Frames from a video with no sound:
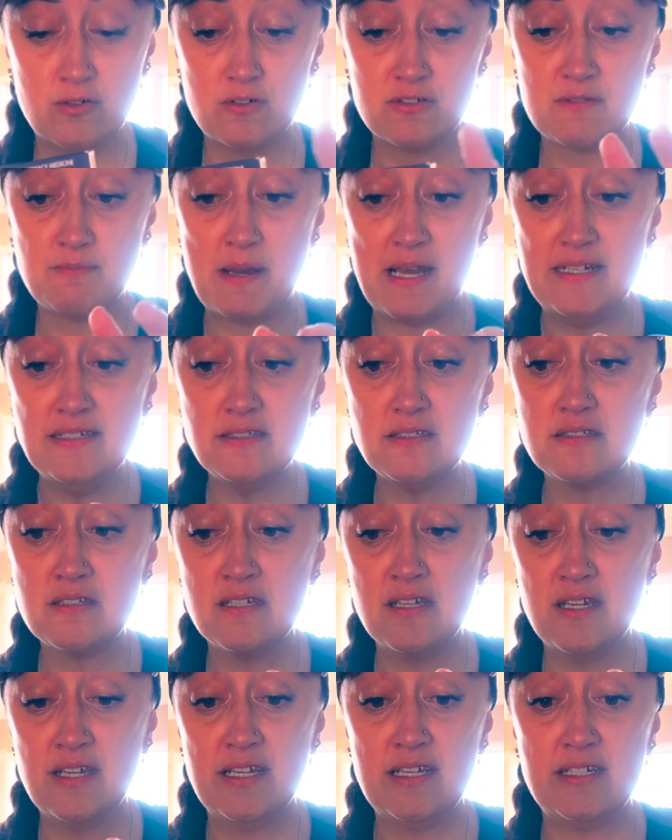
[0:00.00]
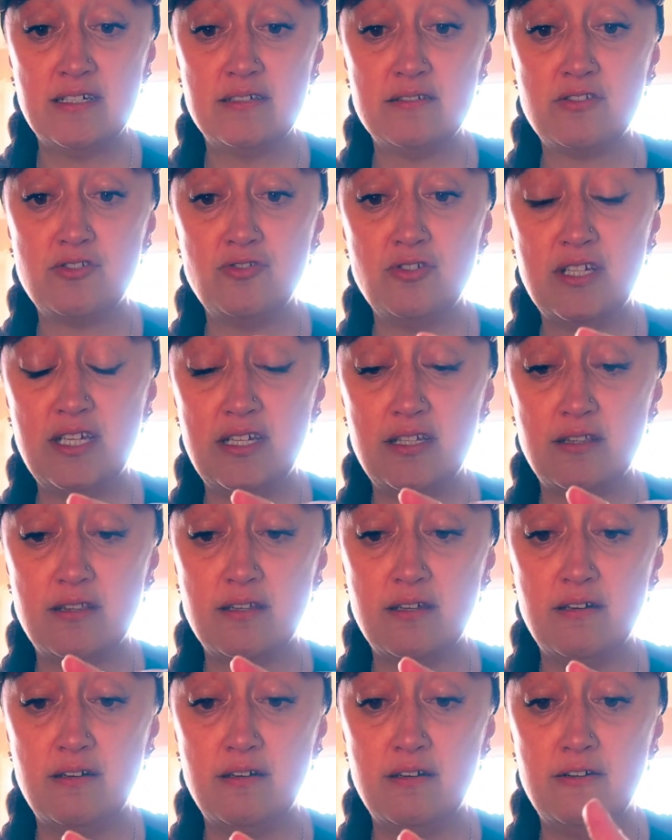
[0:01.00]
horse paste, is you
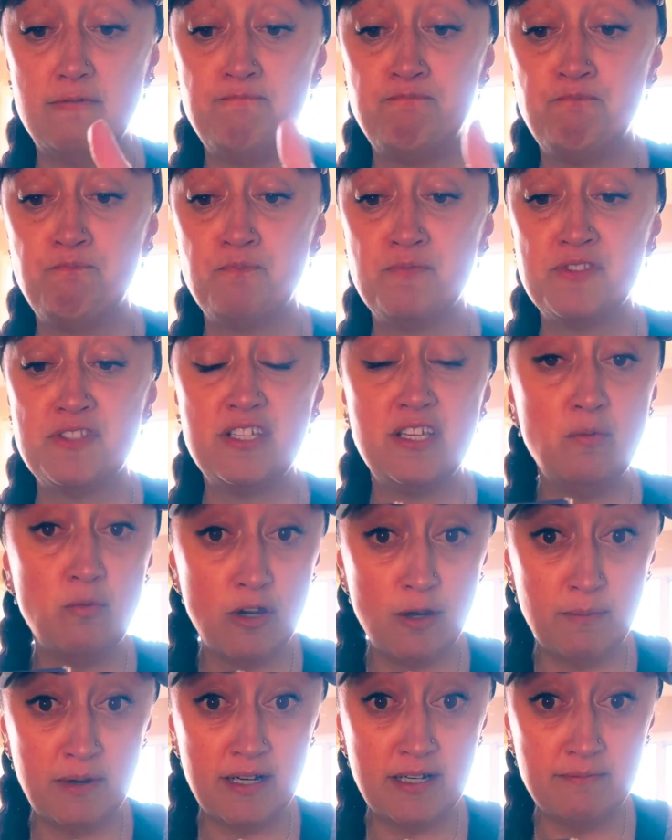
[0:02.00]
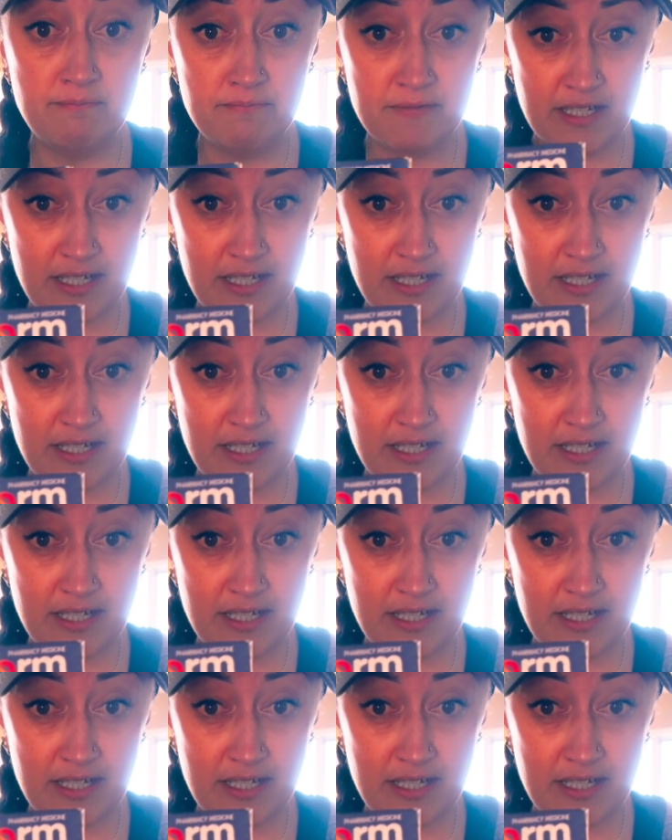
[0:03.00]
get the dewormer,